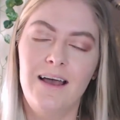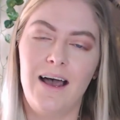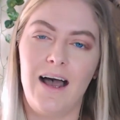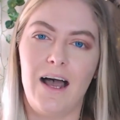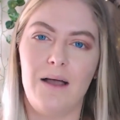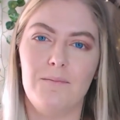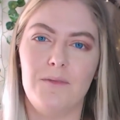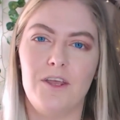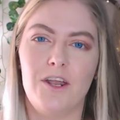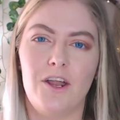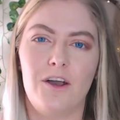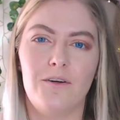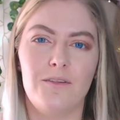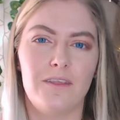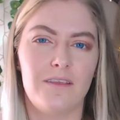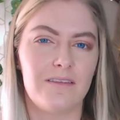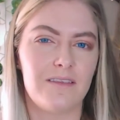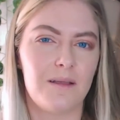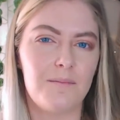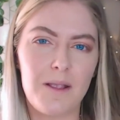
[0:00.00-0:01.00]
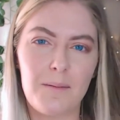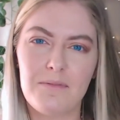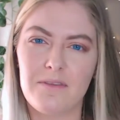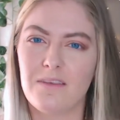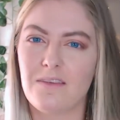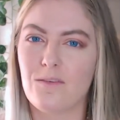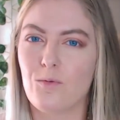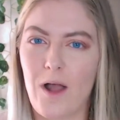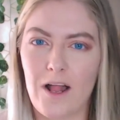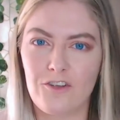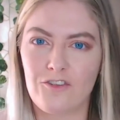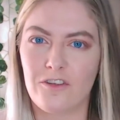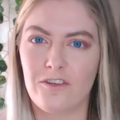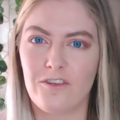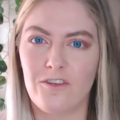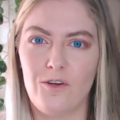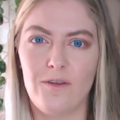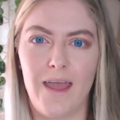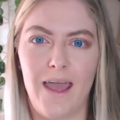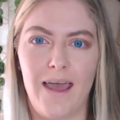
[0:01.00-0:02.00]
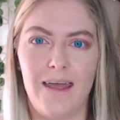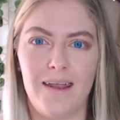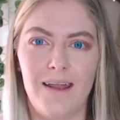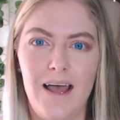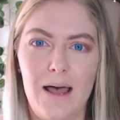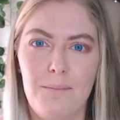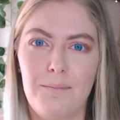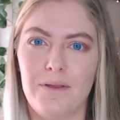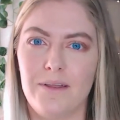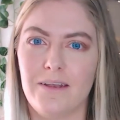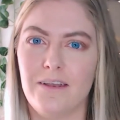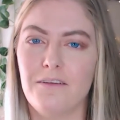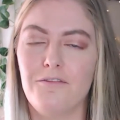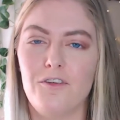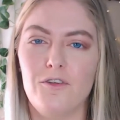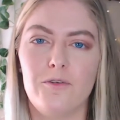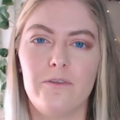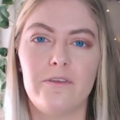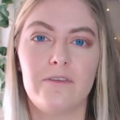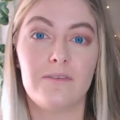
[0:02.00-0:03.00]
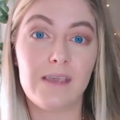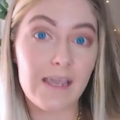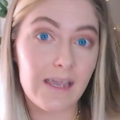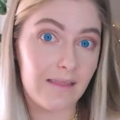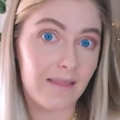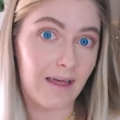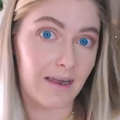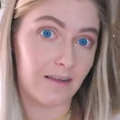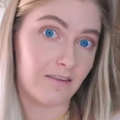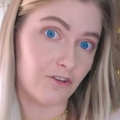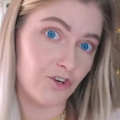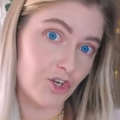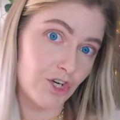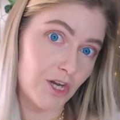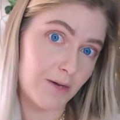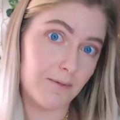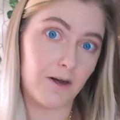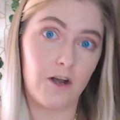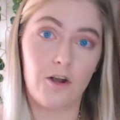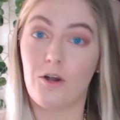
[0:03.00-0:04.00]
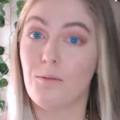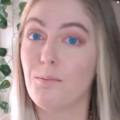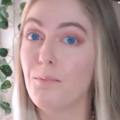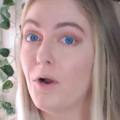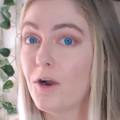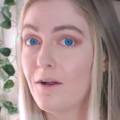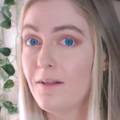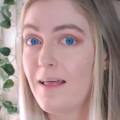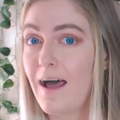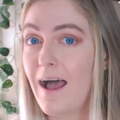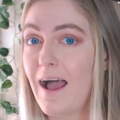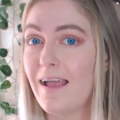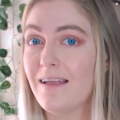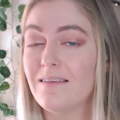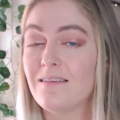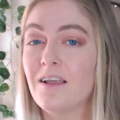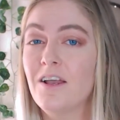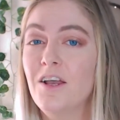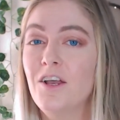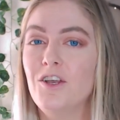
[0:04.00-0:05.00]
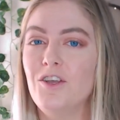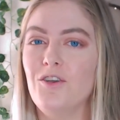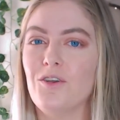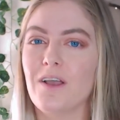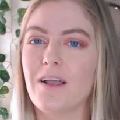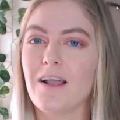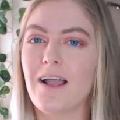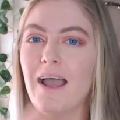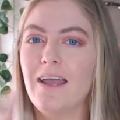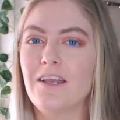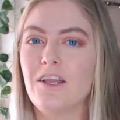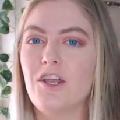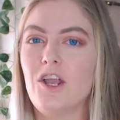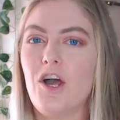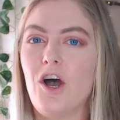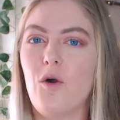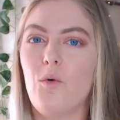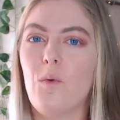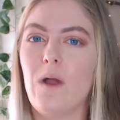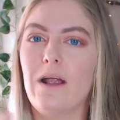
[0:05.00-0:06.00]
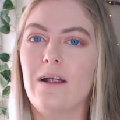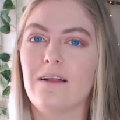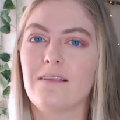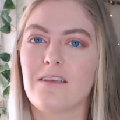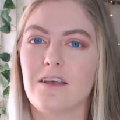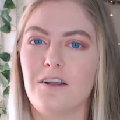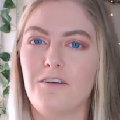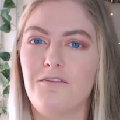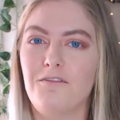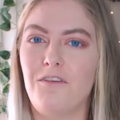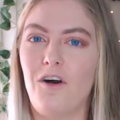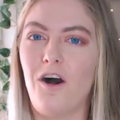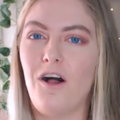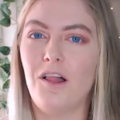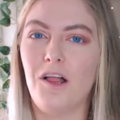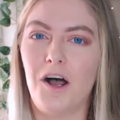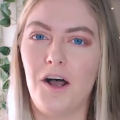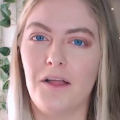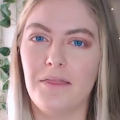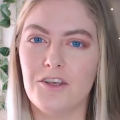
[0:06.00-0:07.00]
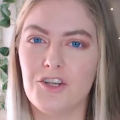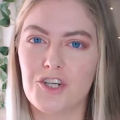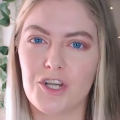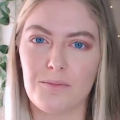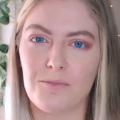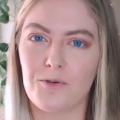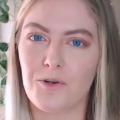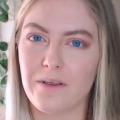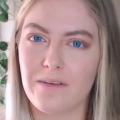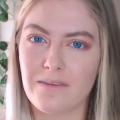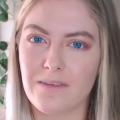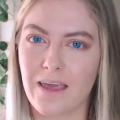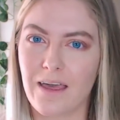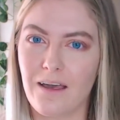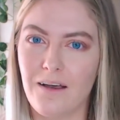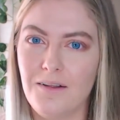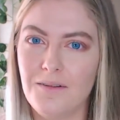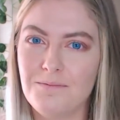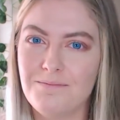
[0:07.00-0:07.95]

You know, sometimes the swatches don't add up, and if you see that it's a shimmer or pearlized, you can kind of know where it's gonna fall on the shimmery scale.